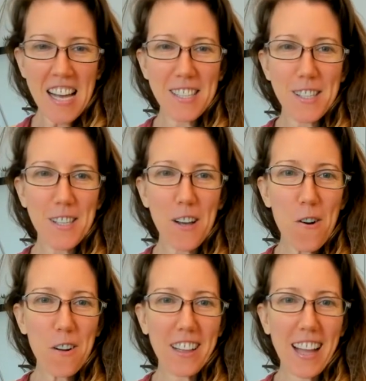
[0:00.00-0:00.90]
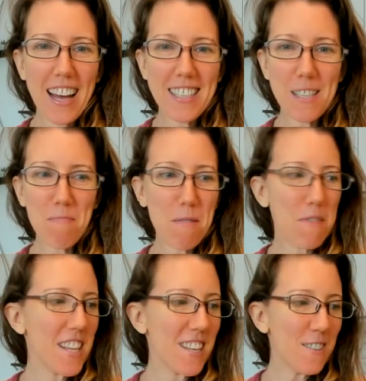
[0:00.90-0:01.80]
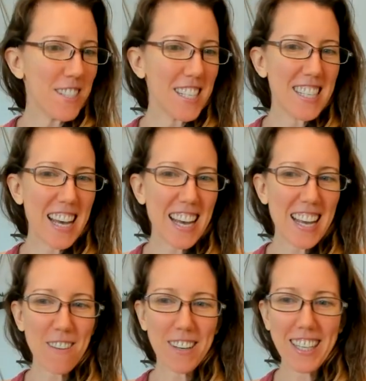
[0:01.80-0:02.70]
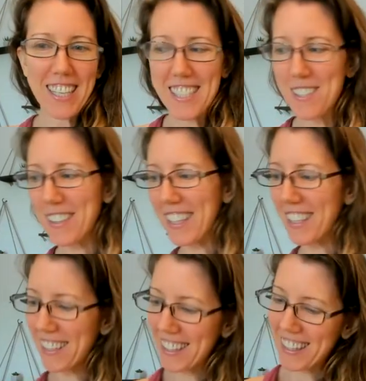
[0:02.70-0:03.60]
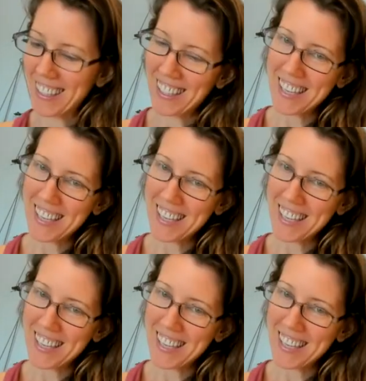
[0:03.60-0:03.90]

So glad to be with you today. We're going to do a little